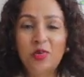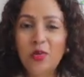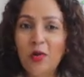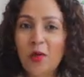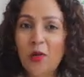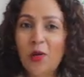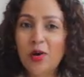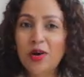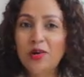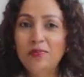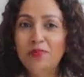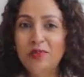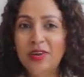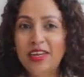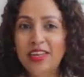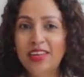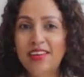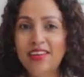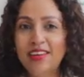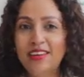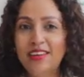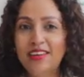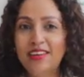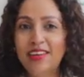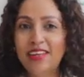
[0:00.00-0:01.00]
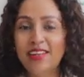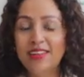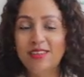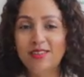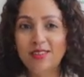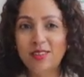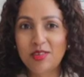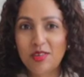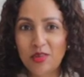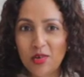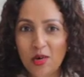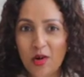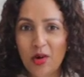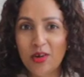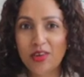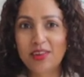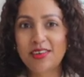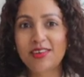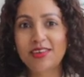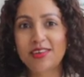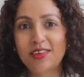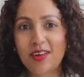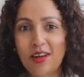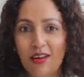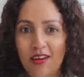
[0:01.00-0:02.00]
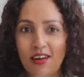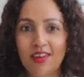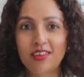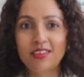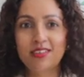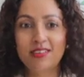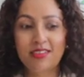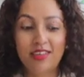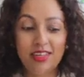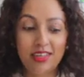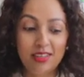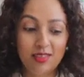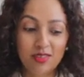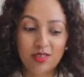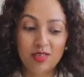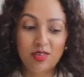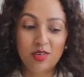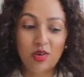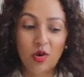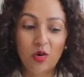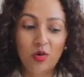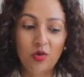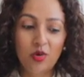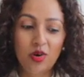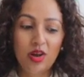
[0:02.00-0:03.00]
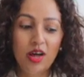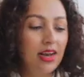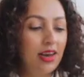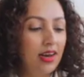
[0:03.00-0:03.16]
your opinion is not cast in stone.